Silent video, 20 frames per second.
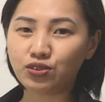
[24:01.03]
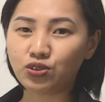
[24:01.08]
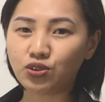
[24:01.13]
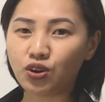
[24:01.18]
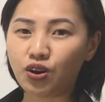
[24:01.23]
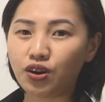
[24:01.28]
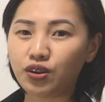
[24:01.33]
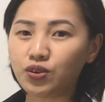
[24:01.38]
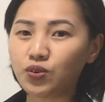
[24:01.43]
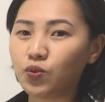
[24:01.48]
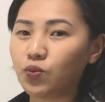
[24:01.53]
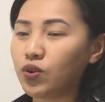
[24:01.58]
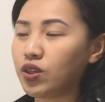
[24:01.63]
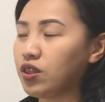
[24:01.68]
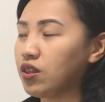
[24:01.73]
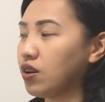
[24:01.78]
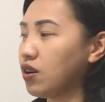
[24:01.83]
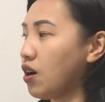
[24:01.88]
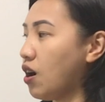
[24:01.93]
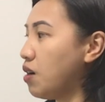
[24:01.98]
taught with the
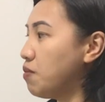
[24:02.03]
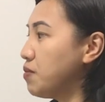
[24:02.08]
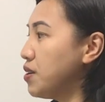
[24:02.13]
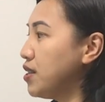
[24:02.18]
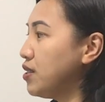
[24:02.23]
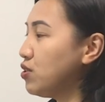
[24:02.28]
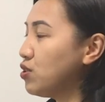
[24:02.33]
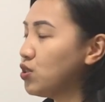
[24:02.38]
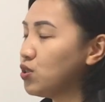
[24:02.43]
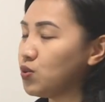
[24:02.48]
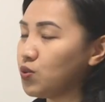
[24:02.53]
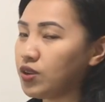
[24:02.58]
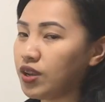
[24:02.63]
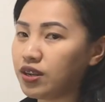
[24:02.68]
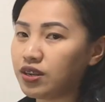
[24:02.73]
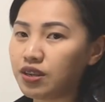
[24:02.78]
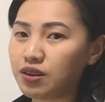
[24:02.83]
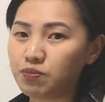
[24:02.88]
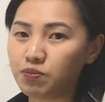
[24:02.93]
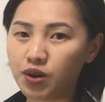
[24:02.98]
common student
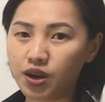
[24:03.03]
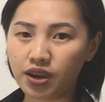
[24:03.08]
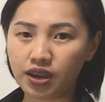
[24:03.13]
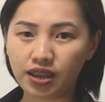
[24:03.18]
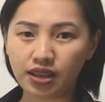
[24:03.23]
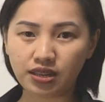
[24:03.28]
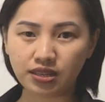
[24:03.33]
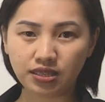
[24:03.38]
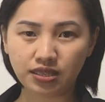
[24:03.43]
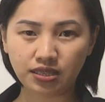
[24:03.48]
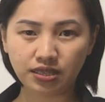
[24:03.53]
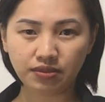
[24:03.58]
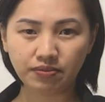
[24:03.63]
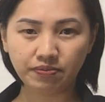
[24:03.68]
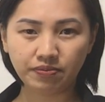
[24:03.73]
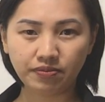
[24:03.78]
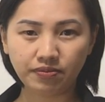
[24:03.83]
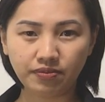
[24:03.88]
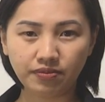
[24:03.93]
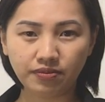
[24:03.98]
in mind.
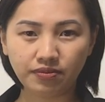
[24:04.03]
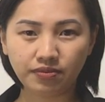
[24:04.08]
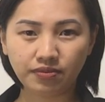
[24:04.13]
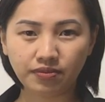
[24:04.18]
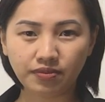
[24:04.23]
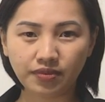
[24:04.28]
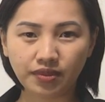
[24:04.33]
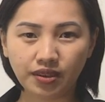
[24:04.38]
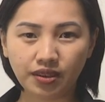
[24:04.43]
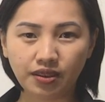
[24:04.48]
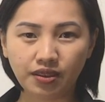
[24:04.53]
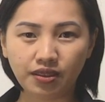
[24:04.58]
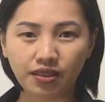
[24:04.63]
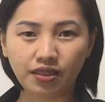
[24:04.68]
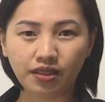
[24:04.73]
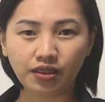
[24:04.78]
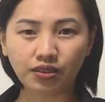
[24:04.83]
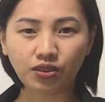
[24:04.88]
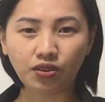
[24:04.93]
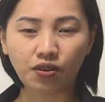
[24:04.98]

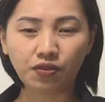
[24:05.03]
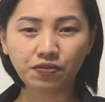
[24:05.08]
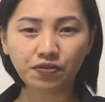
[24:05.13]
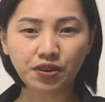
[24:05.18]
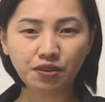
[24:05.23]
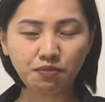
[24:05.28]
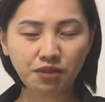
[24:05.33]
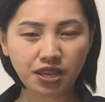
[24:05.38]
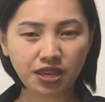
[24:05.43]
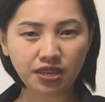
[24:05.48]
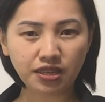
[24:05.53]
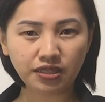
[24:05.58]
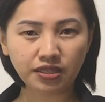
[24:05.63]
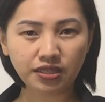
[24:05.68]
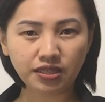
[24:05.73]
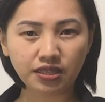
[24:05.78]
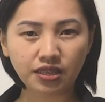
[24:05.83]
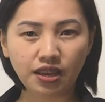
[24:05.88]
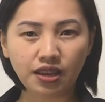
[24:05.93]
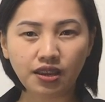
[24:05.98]
That often
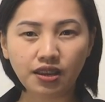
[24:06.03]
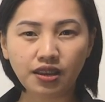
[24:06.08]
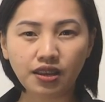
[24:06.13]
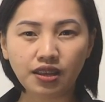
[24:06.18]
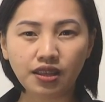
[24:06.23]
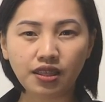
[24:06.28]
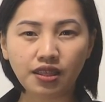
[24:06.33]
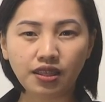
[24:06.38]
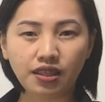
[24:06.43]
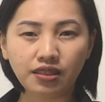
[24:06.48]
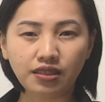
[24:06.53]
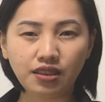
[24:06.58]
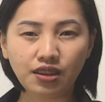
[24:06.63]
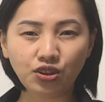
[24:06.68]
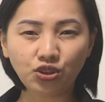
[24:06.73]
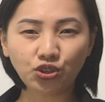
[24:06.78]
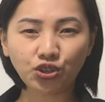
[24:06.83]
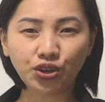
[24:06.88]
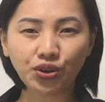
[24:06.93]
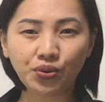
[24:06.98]
means the
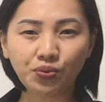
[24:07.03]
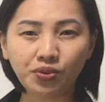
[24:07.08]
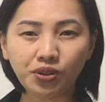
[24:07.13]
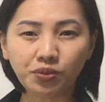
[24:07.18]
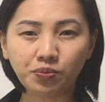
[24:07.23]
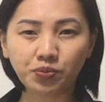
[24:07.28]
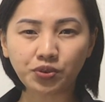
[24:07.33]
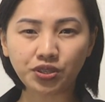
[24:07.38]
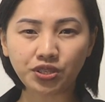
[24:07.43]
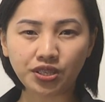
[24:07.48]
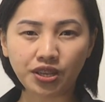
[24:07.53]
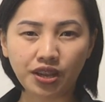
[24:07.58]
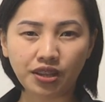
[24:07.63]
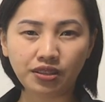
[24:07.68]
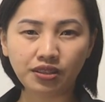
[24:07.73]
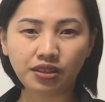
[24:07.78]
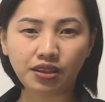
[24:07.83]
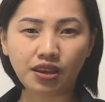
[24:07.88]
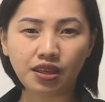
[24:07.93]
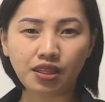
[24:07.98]
teacher will
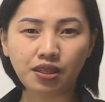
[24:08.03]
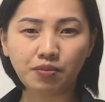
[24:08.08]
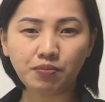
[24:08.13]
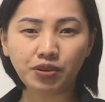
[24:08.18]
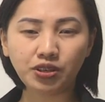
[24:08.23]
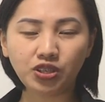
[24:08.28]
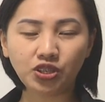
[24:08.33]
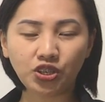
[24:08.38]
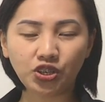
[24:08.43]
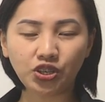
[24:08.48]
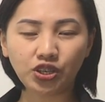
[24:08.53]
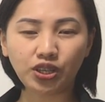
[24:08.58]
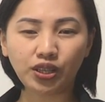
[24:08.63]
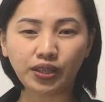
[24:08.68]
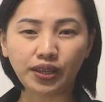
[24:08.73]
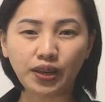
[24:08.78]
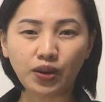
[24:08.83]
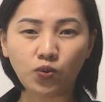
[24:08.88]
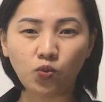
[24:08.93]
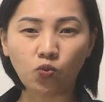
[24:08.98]
present the material
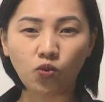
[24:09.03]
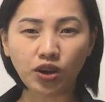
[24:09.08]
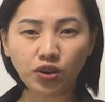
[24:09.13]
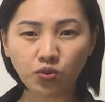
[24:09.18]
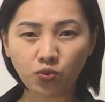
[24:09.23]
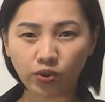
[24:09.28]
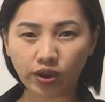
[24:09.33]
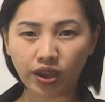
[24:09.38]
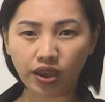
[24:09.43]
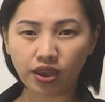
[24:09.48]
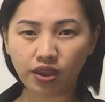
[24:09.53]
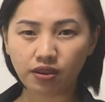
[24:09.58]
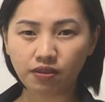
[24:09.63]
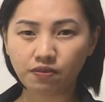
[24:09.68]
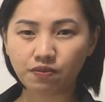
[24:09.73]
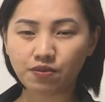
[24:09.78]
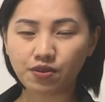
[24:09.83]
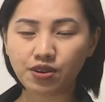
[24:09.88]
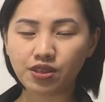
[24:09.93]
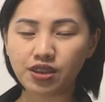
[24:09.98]
in one way
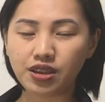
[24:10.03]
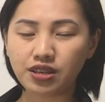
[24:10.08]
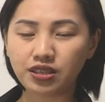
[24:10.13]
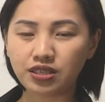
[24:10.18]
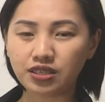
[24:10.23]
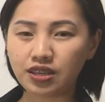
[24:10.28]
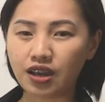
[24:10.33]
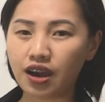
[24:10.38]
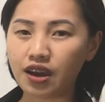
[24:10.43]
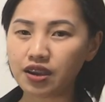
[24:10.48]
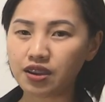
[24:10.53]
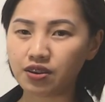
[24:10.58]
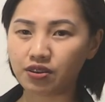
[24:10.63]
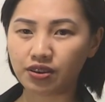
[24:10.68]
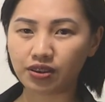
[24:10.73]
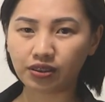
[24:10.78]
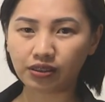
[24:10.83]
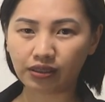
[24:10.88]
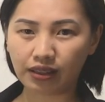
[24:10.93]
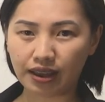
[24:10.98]
for the entire
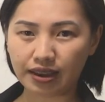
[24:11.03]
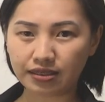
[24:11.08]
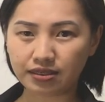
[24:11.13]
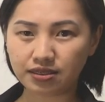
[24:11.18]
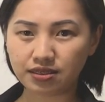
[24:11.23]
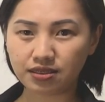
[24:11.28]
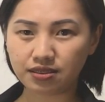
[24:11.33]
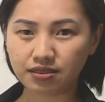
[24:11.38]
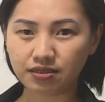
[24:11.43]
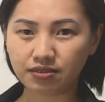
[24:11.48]
class.